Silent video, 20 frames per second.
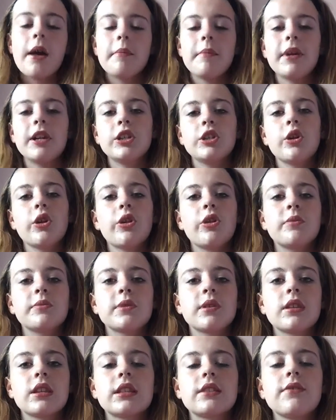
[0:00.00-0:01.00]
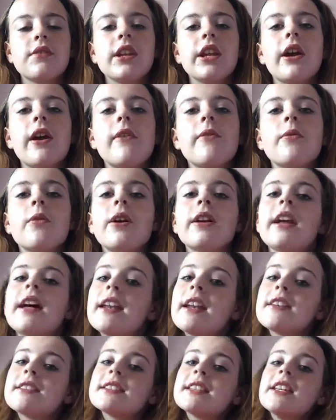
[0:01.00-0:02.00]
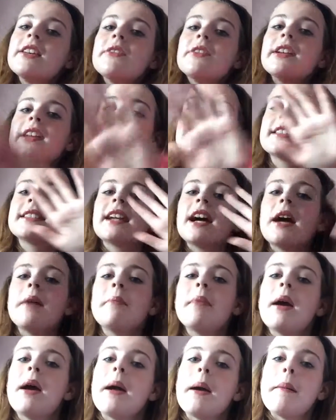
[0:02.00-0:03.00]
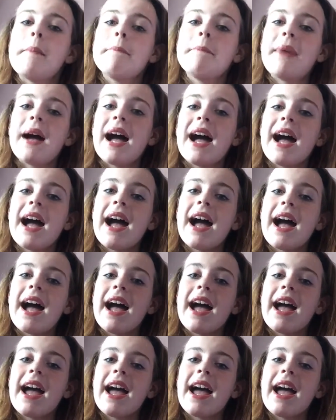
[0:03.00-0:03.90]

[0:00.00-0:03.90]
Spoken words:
Make sure you thumbs up this video, everyone, and I'll see you all next time. Bye!